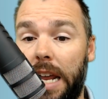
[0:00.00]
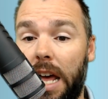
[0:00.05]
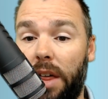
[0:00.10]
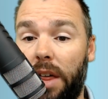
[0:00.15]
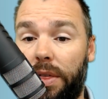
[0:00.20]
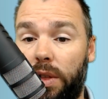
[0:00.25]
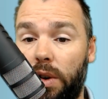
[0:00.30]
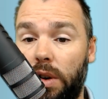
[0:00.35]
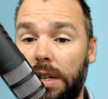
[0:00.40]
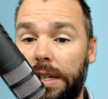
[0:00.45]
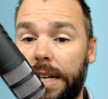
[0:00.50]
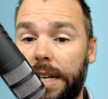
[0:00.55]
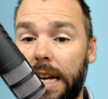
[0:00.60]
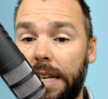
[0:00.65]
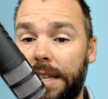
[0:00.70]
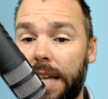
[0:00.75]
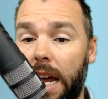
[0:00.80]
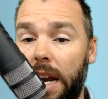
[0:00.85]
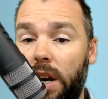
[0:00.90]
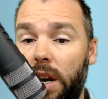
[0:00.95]
Now, Thursday
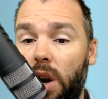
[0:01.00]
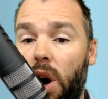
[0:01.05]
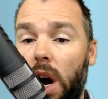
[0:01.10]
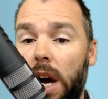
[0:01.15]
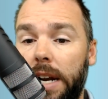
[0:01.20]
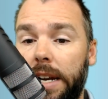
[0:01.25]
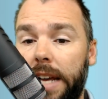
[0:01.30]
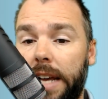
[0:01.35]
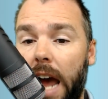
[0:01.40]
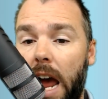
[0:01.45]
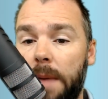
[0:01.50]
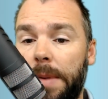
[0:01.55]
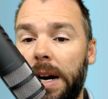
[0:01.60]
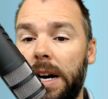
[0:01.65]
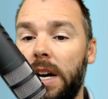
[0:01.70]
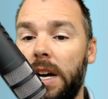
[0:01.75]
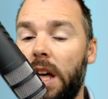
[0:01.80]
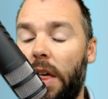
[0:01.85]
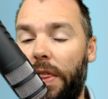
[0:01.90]
is that 9-gamer.